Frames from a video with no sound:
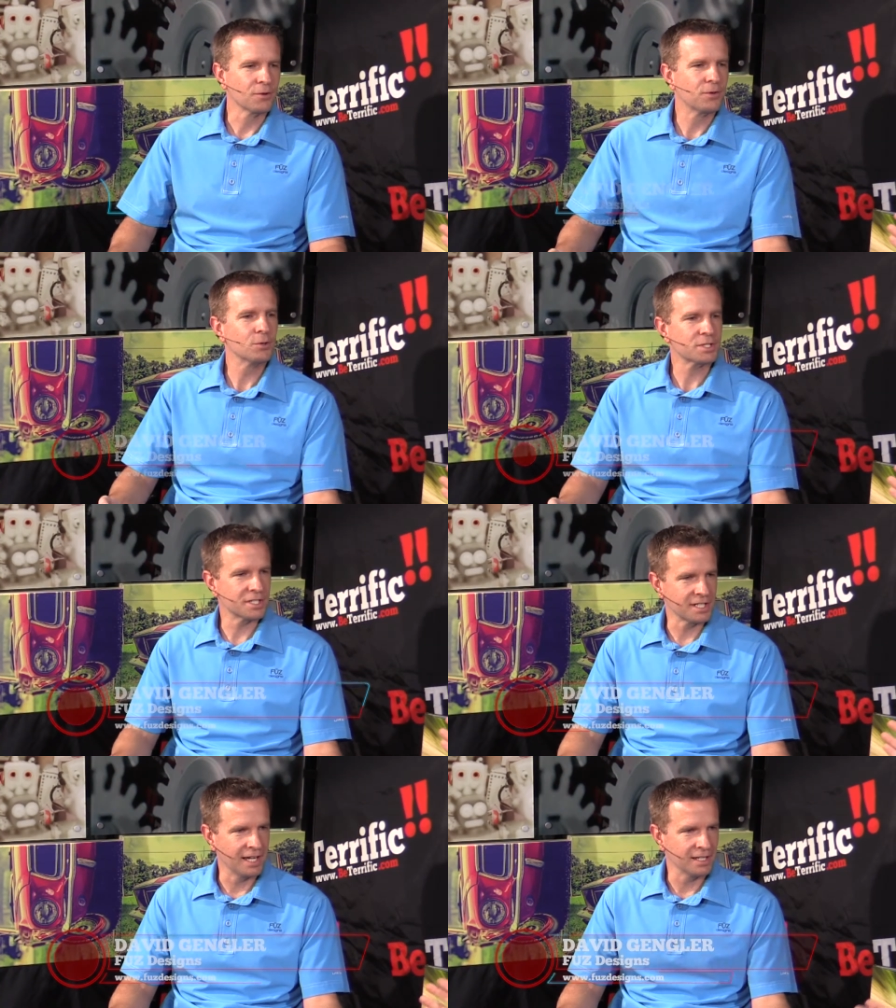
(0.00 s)
So Fuz
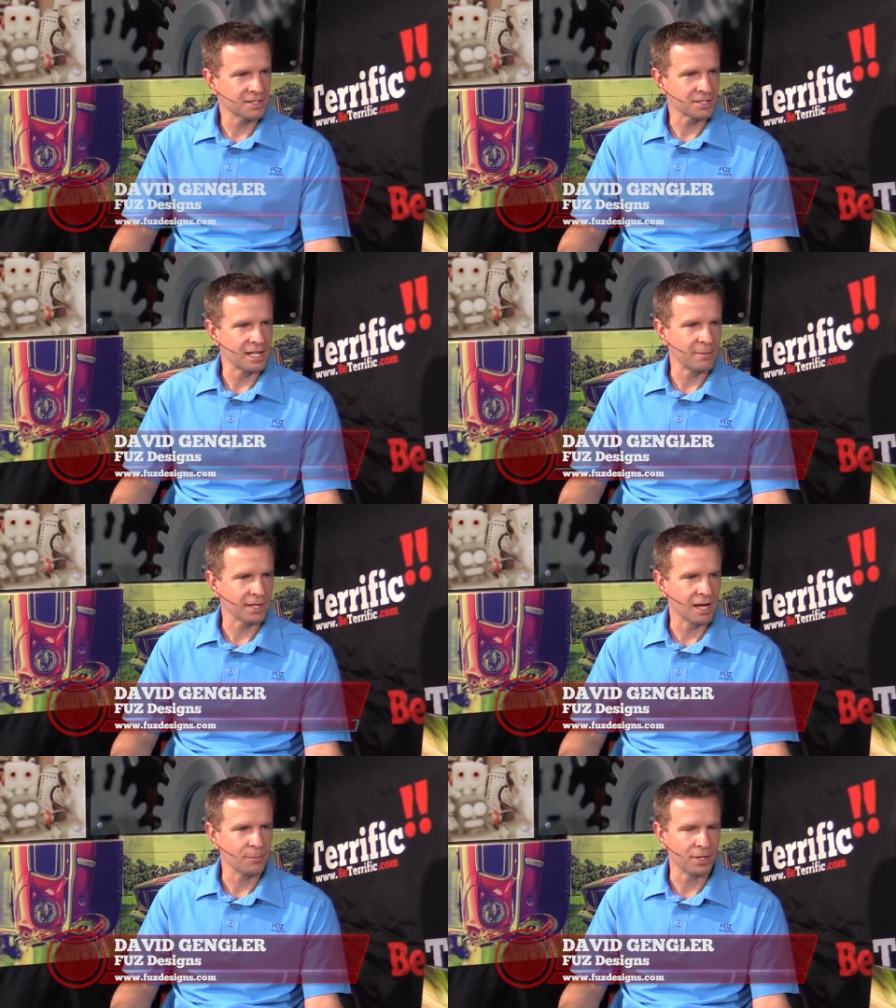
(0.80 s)
Designs is the name yeah. of
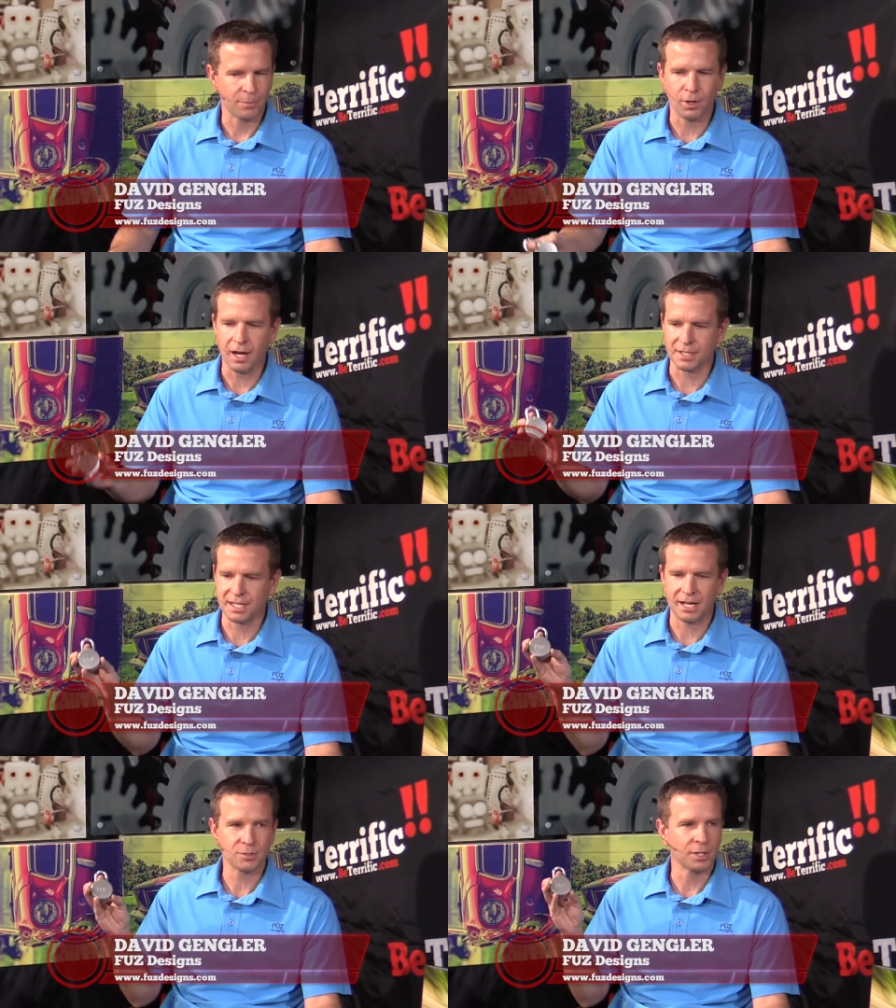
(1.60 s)
the company. The
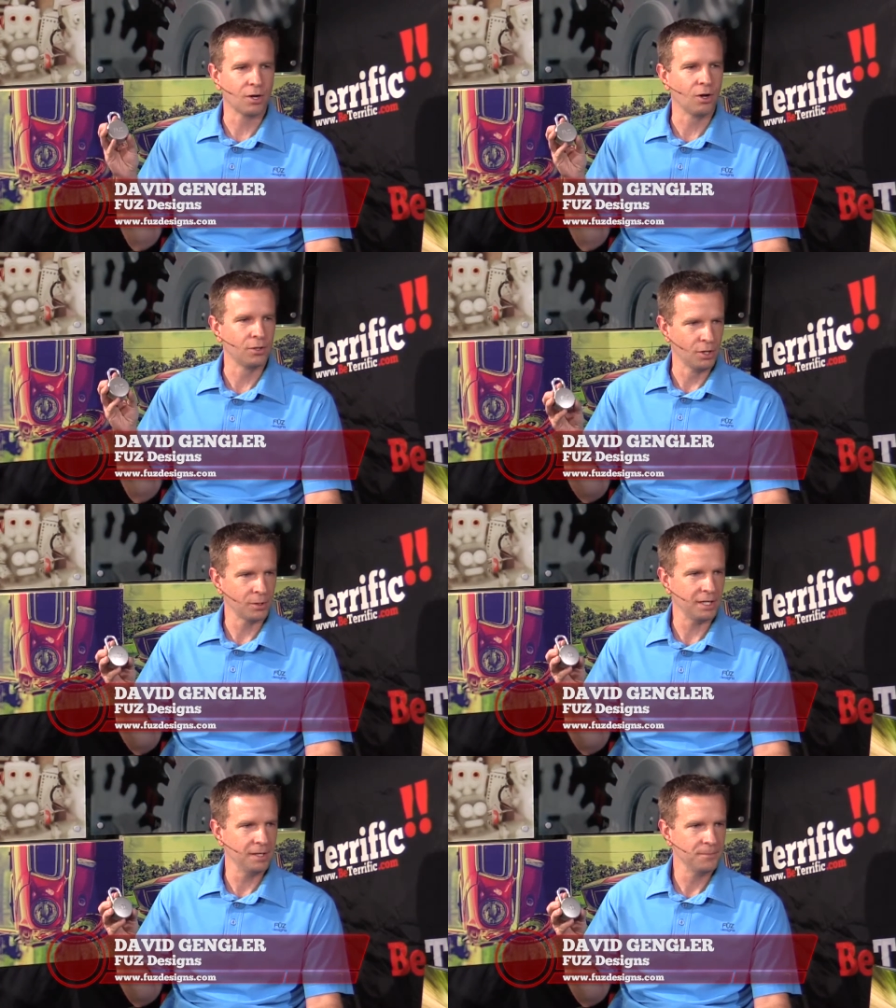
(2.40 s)
product's actually called
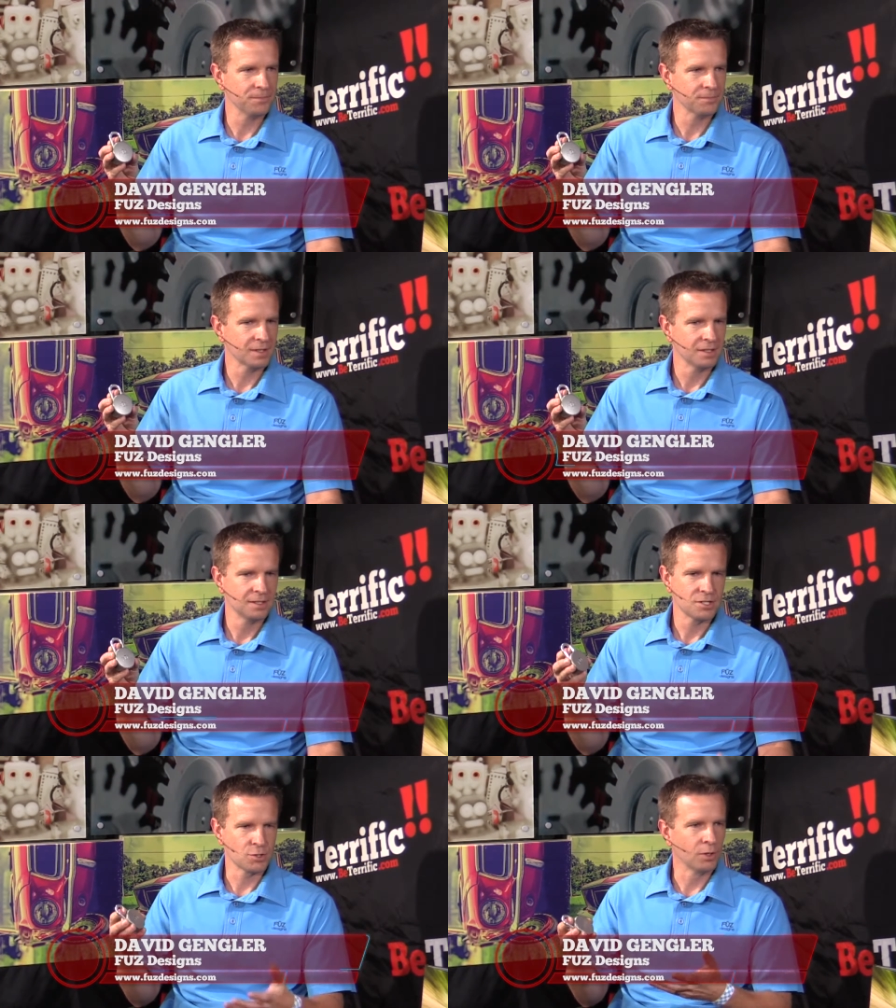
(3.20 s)
Noke. Okay.
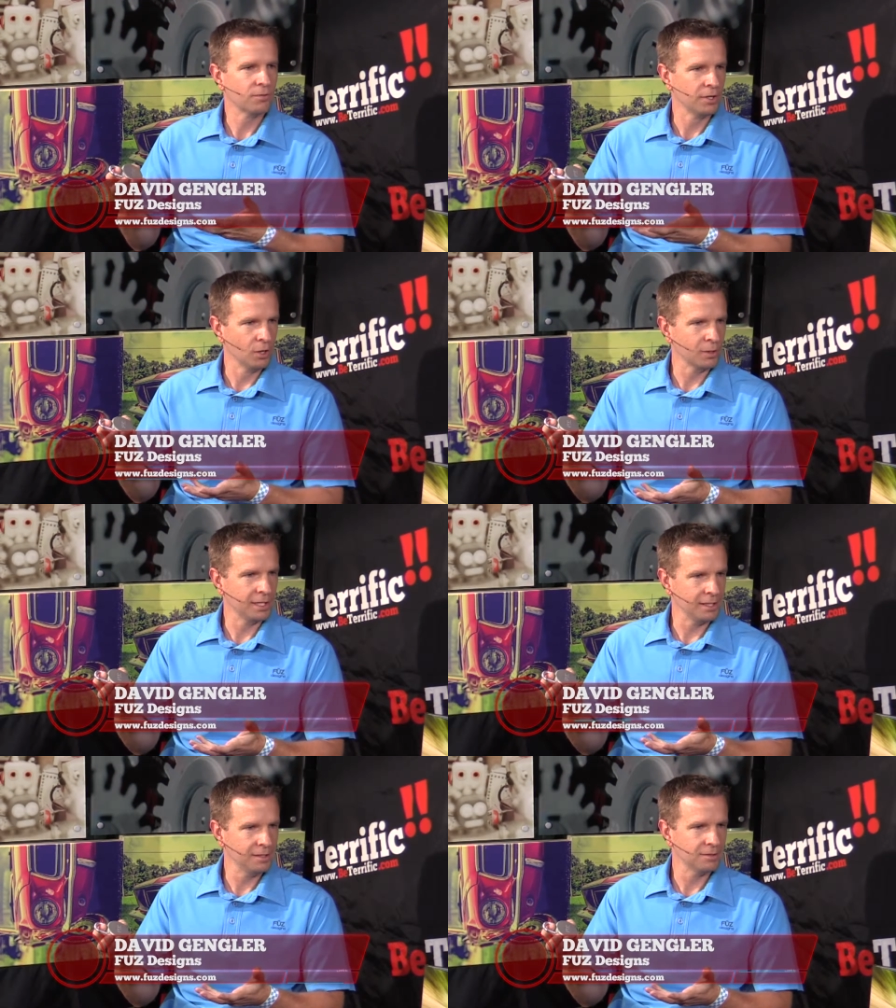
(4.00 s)
Short for no
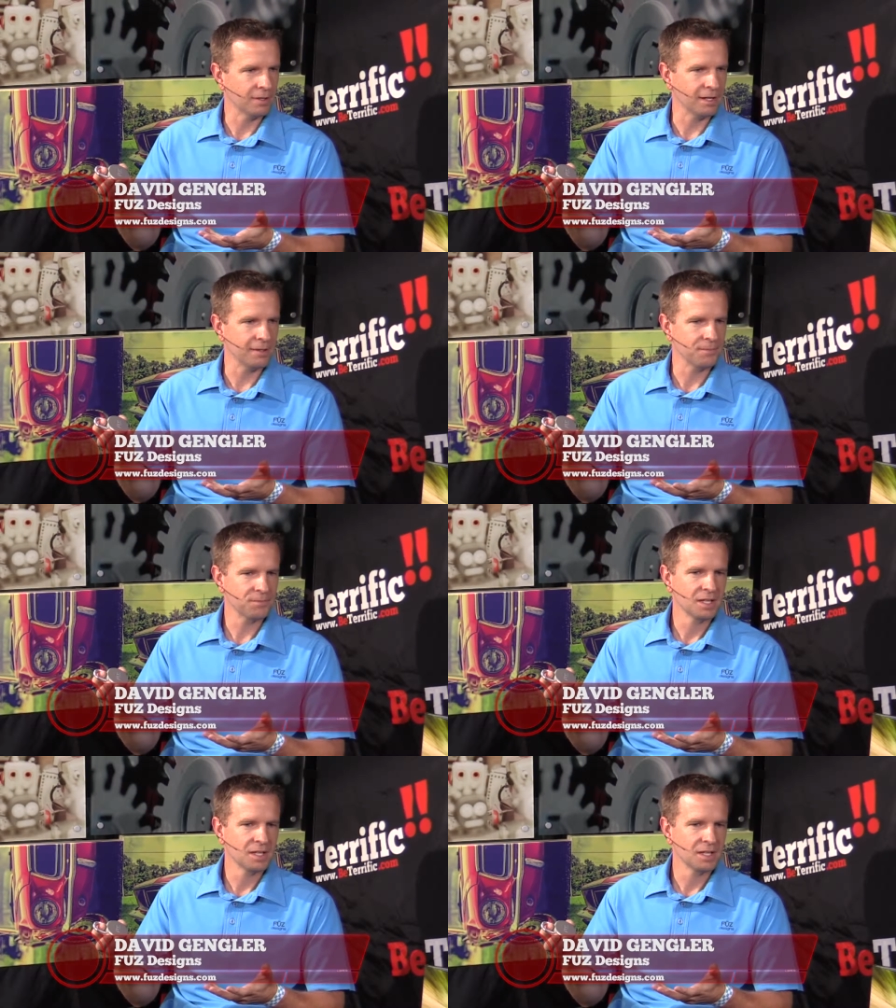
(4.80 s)
key, right?